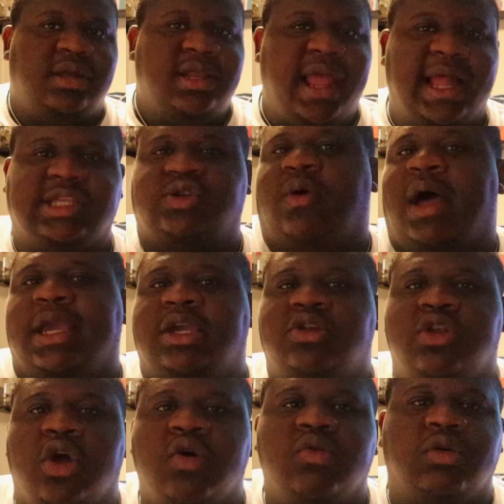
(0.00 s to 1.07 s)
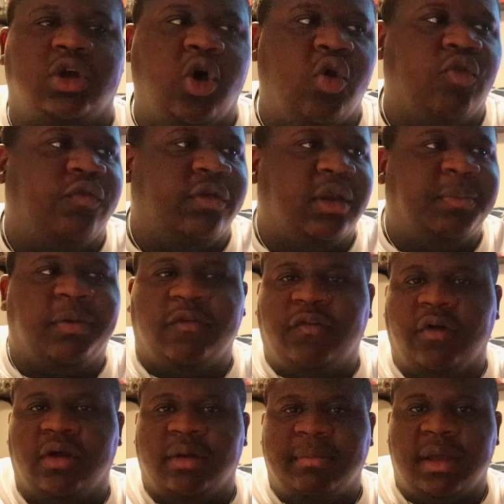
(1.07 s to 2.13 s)
That's why you don't go over the
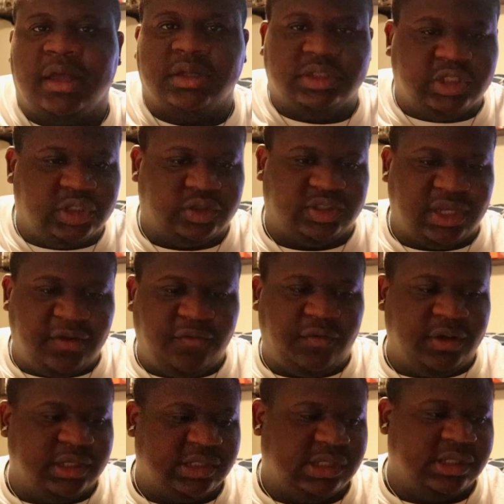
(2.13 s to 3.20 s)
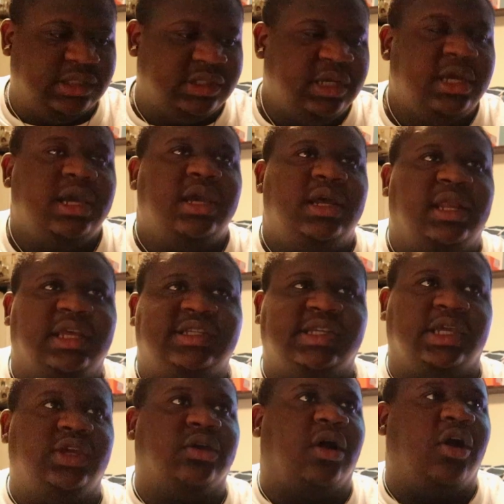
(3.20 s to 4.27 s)
preferred amount. So say for instance, they
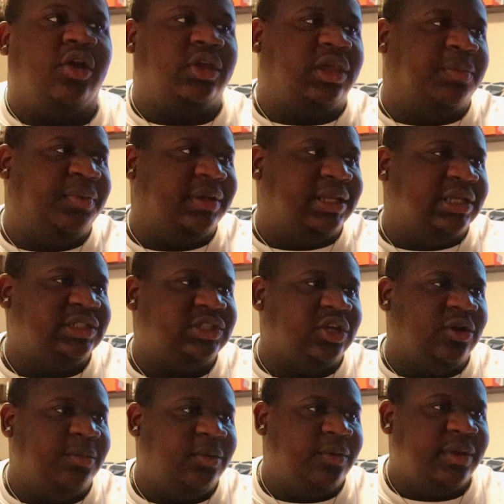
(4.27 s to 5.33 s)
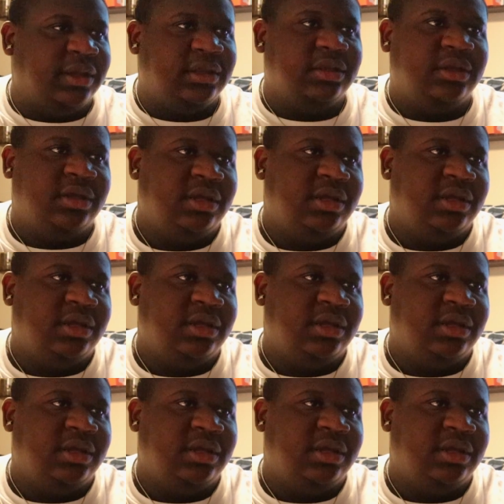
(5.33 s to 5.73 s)
say, all right, you put this turbo in.